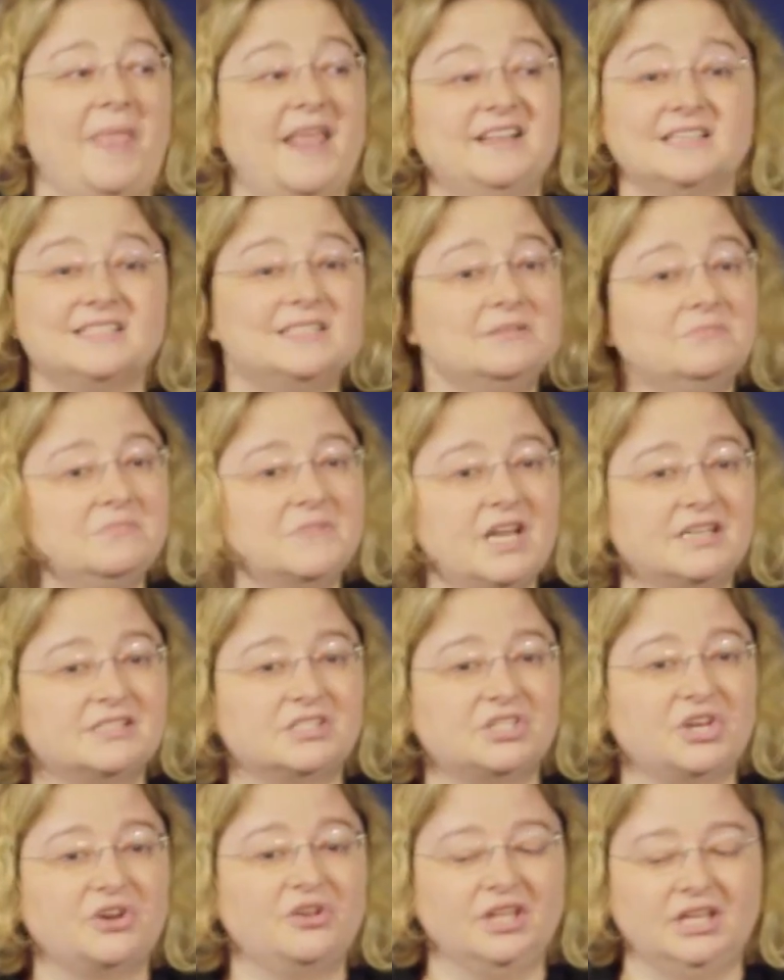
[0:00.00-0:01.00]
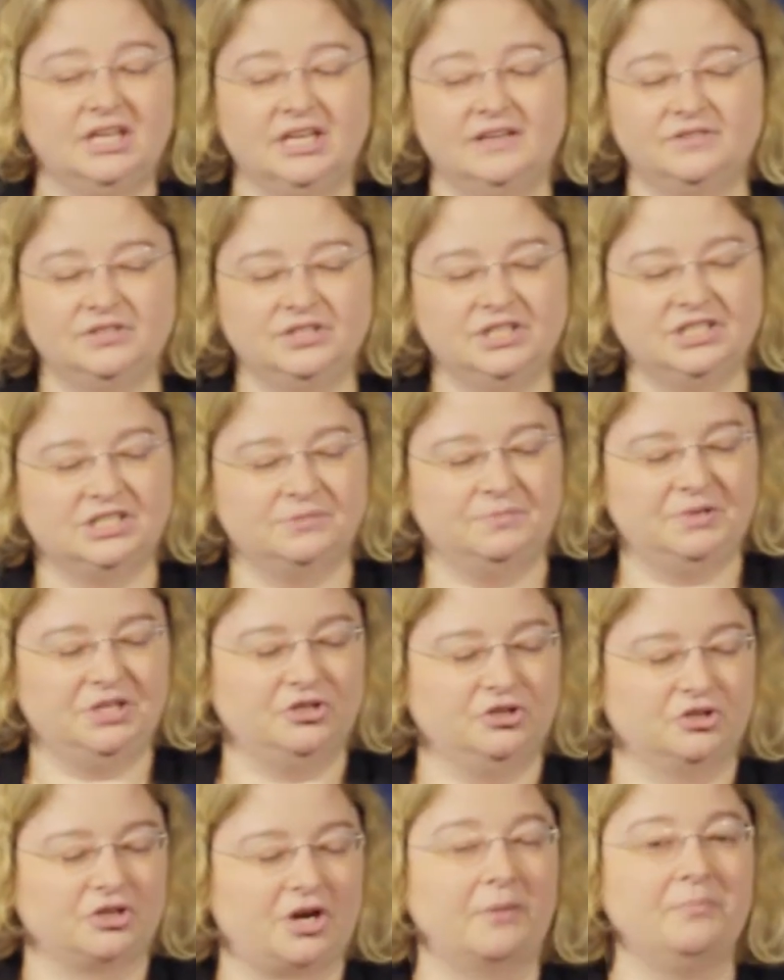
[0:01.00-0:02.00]
It doesn't necessarily even need to be
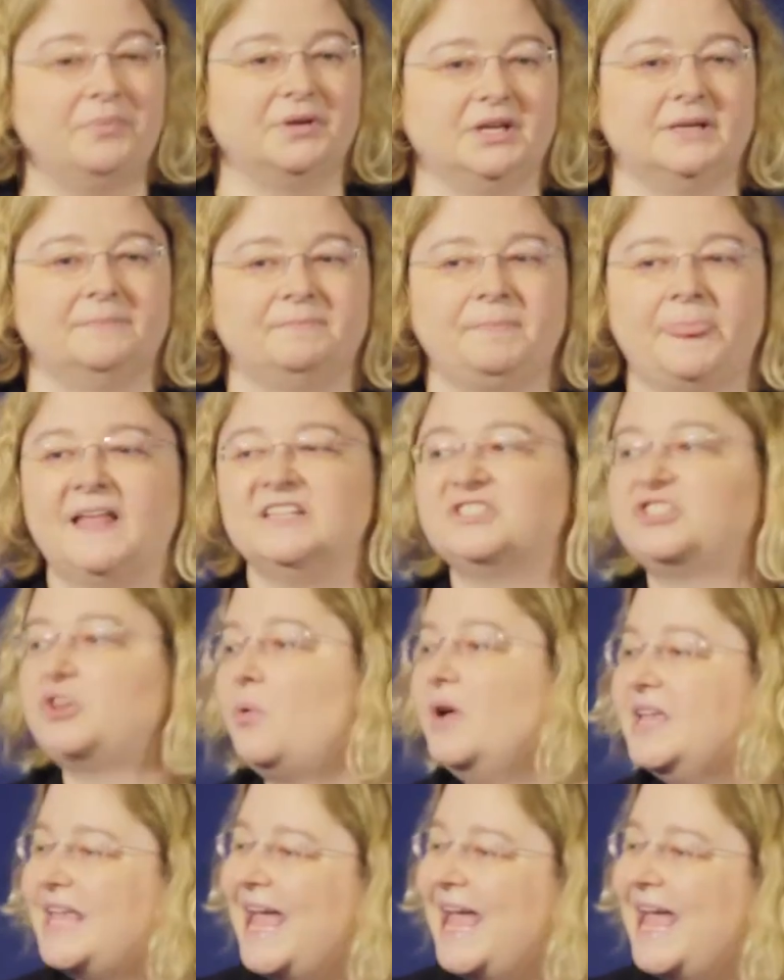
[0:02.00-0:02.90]
in your company. And so